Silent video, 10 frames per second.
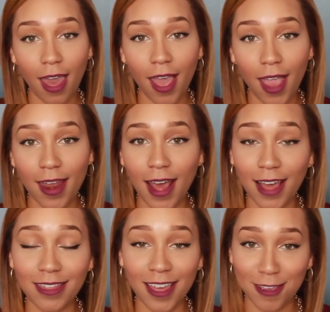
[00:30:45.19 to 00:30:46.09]
And
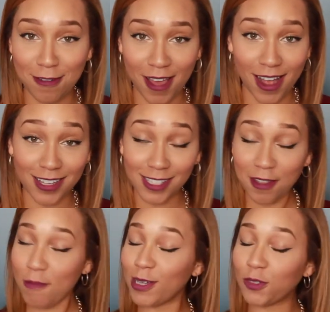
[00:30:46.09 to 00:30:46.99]
I thank you guys
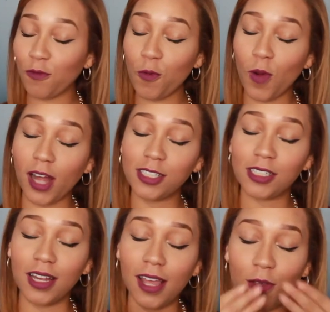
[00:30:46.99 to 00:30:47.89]
so much for
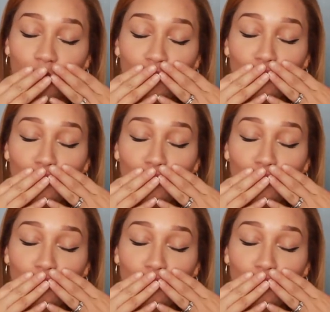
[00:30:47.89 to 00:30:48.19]
watching.